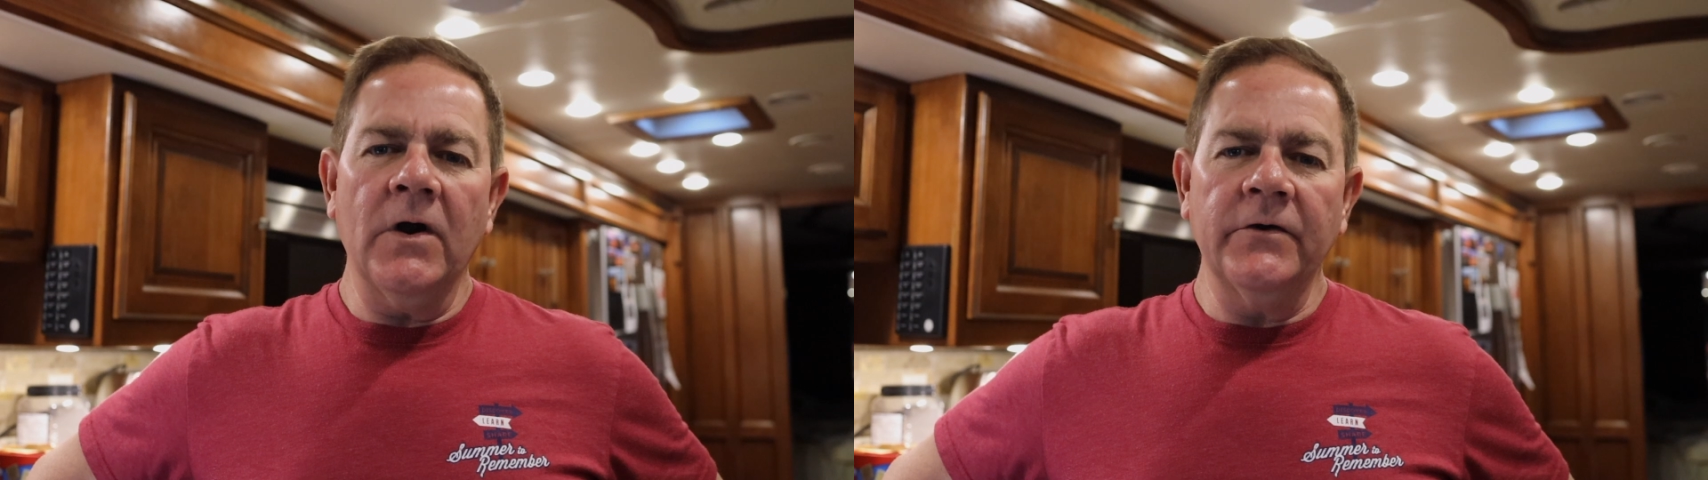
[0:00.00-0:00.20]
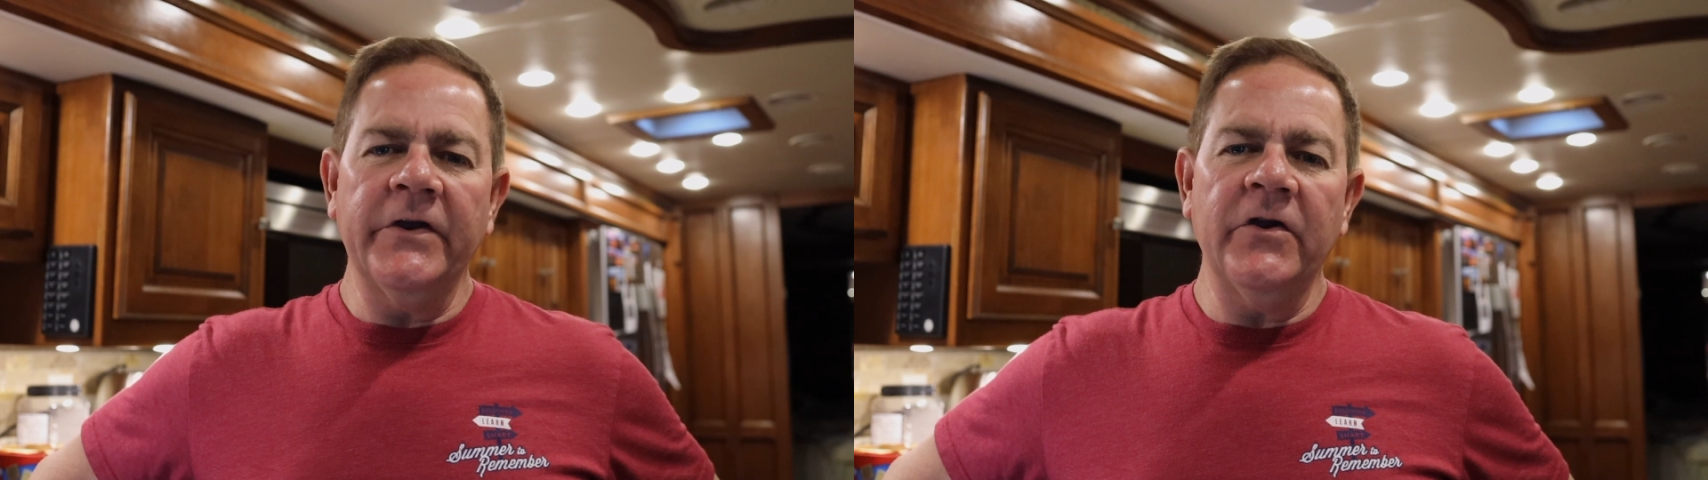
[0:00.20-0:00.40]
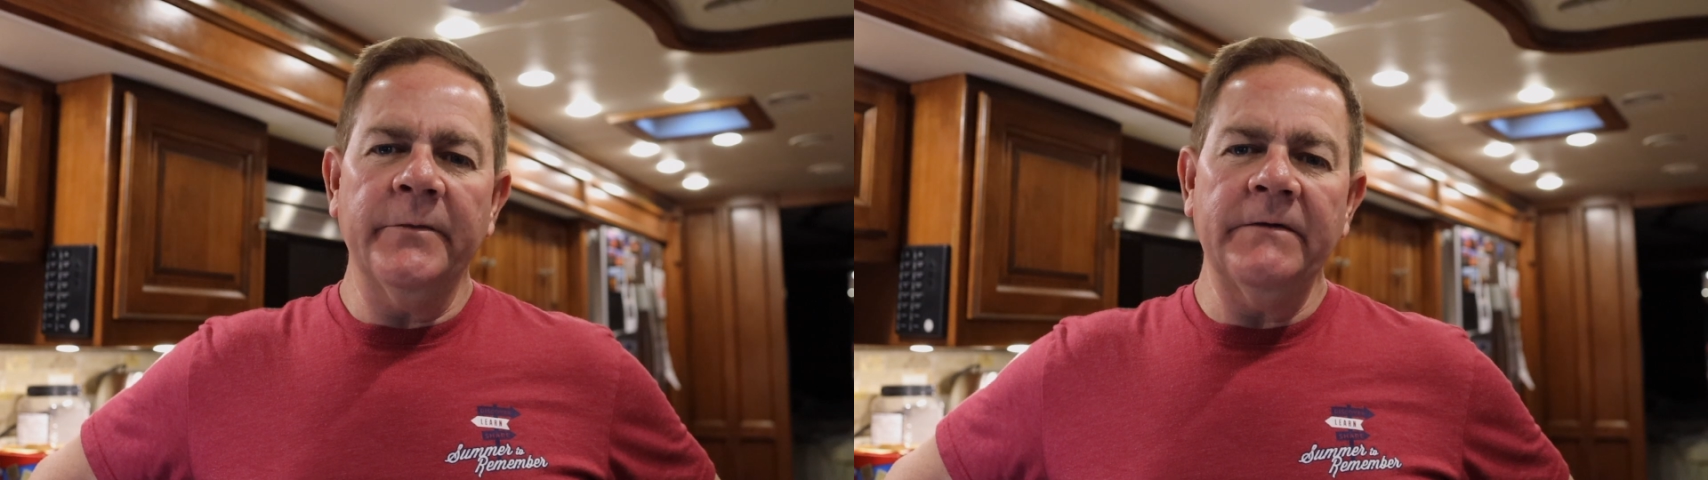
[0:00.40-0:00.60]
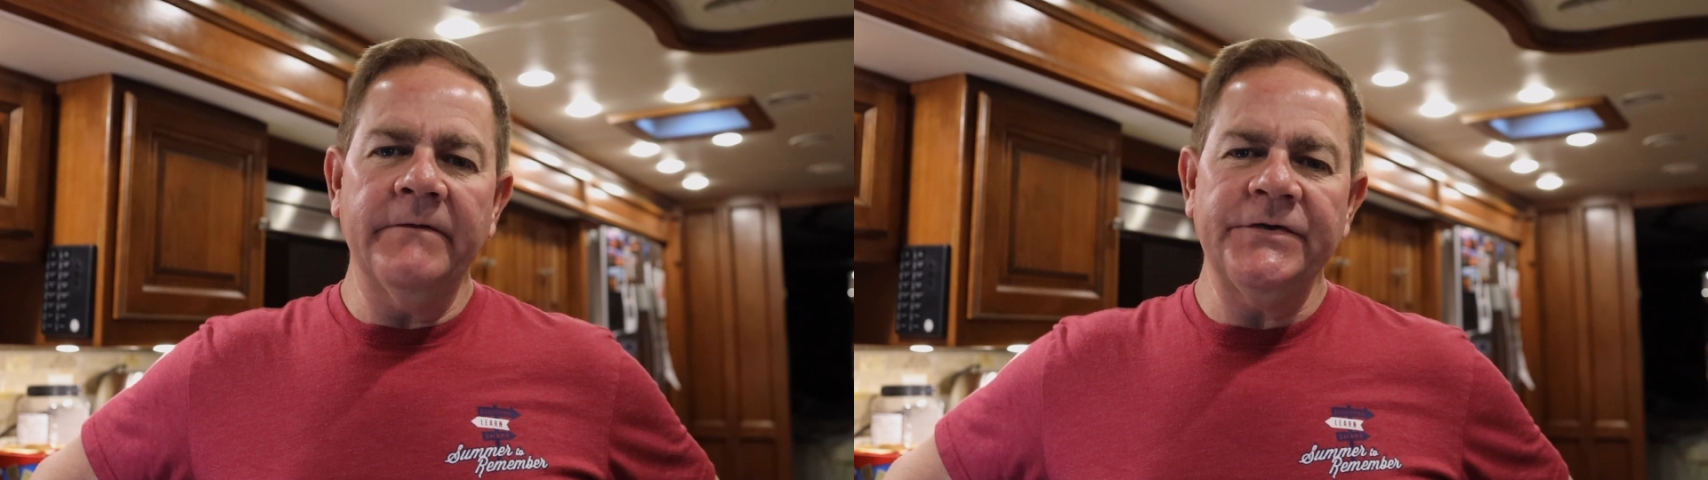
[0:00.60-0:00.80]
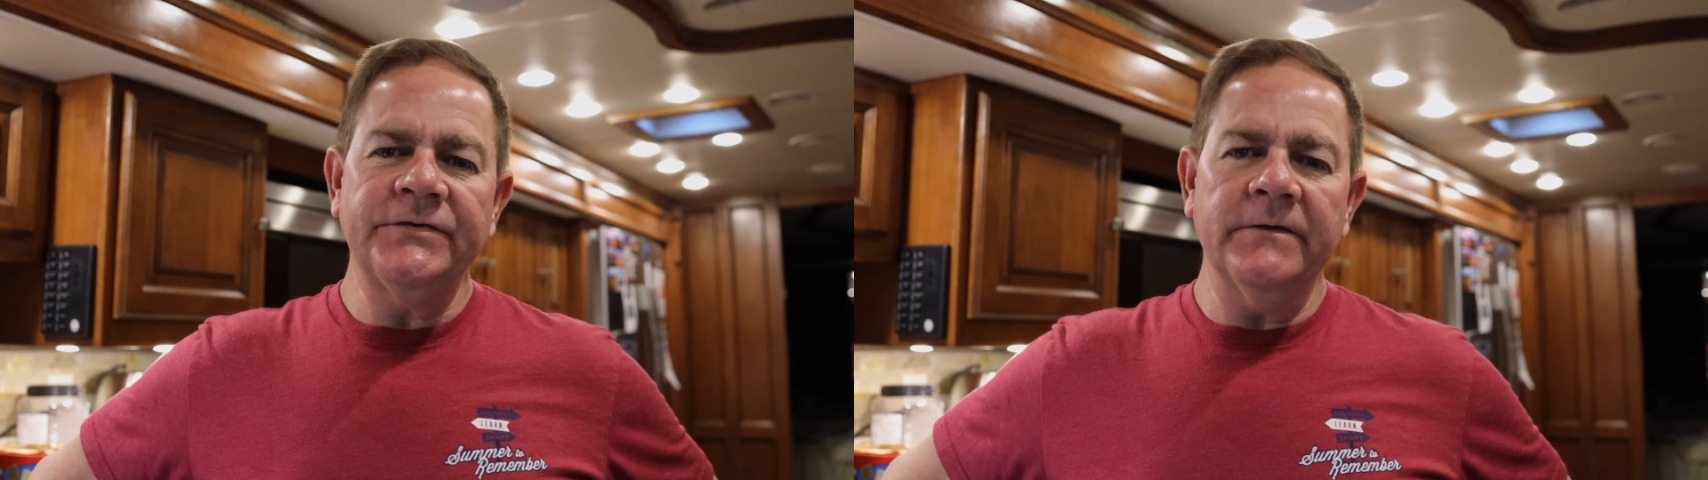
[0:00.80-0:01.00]
Hungry Cuban
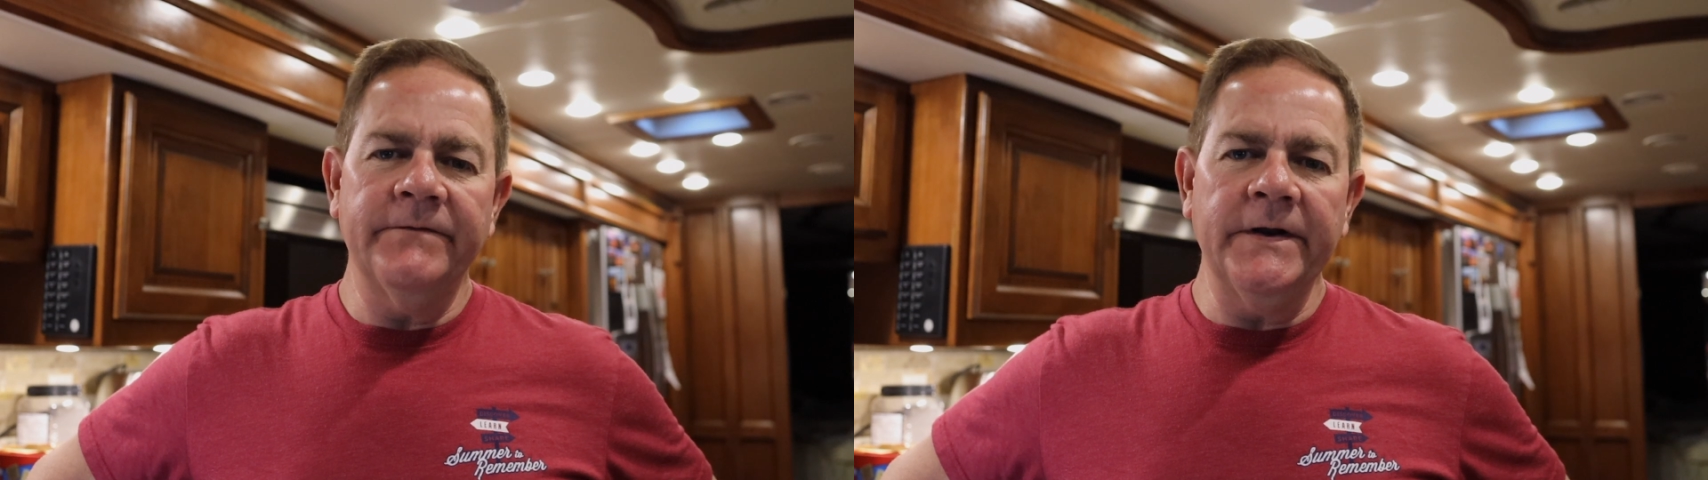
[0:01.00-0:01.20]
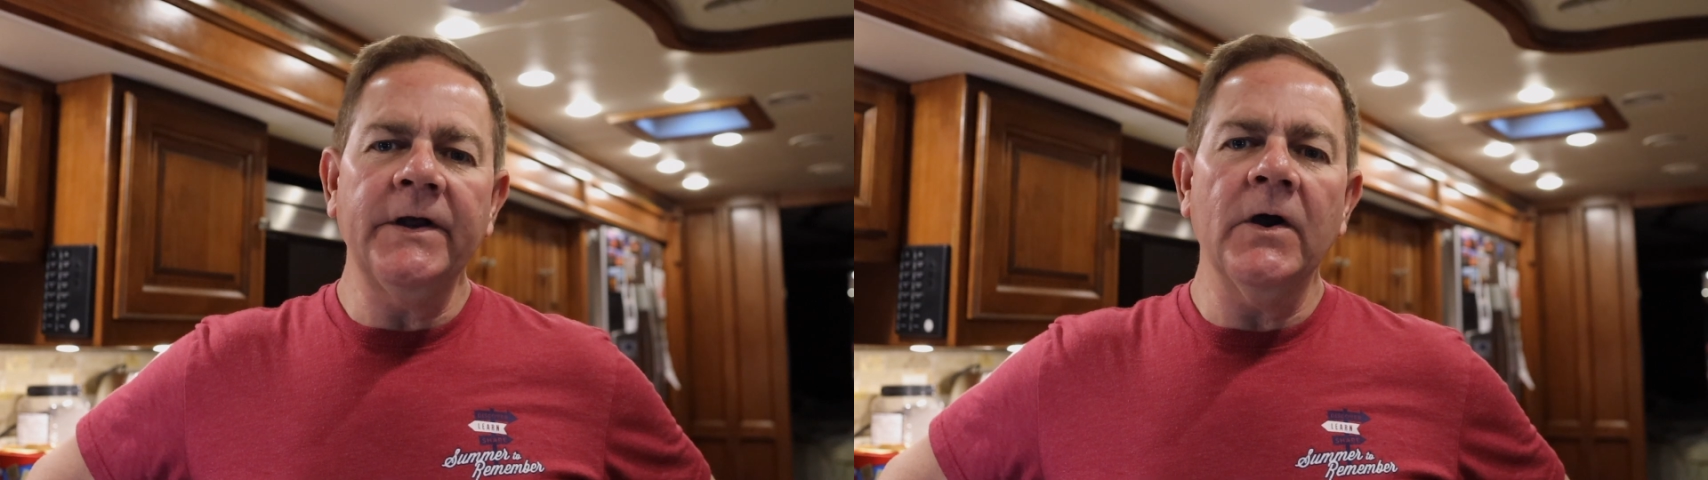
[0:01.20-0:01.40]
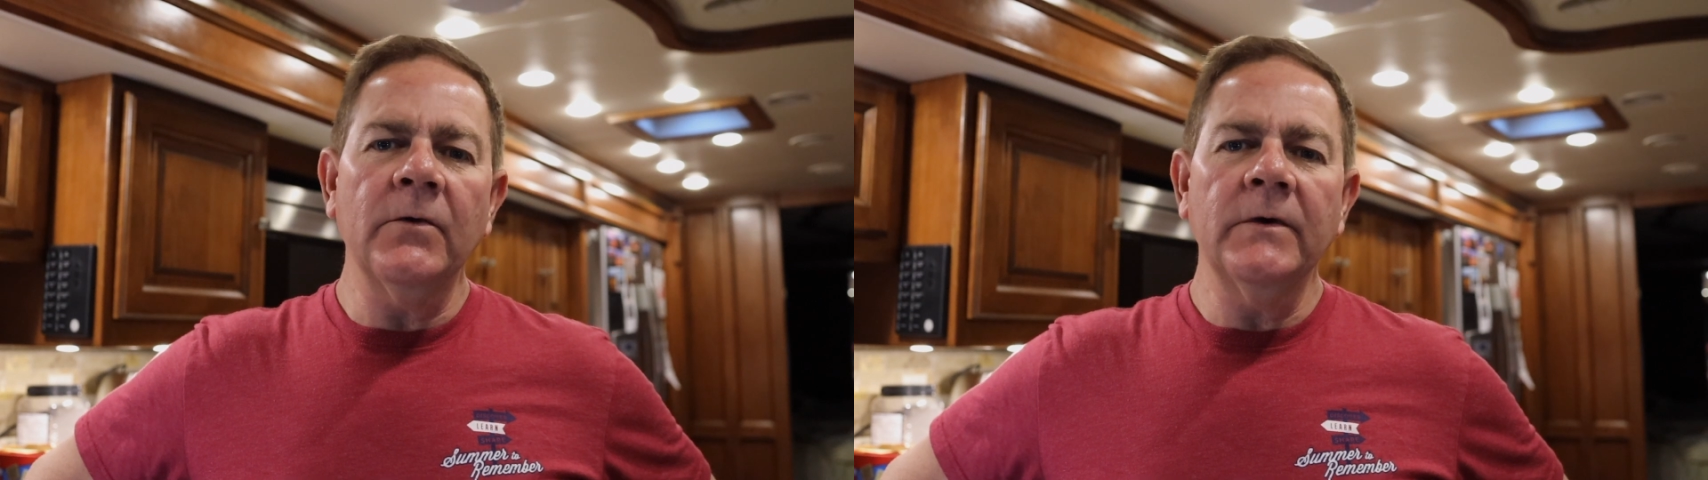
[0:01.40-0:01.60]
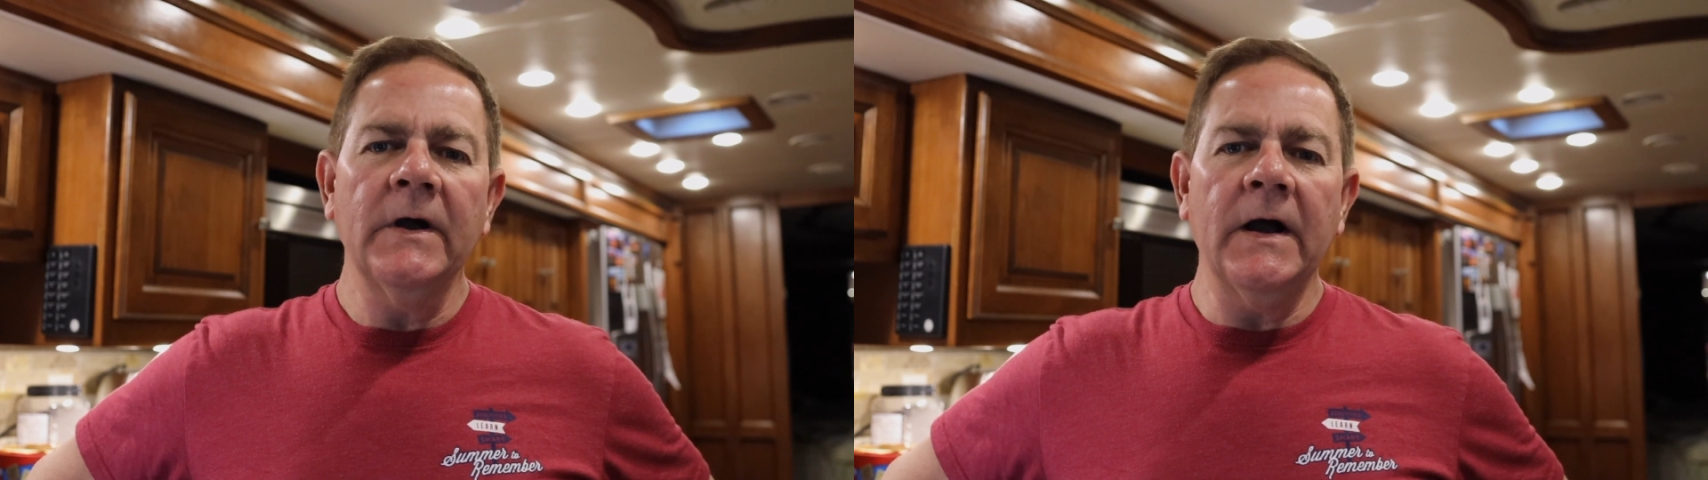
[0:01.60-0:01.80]
Adventure video.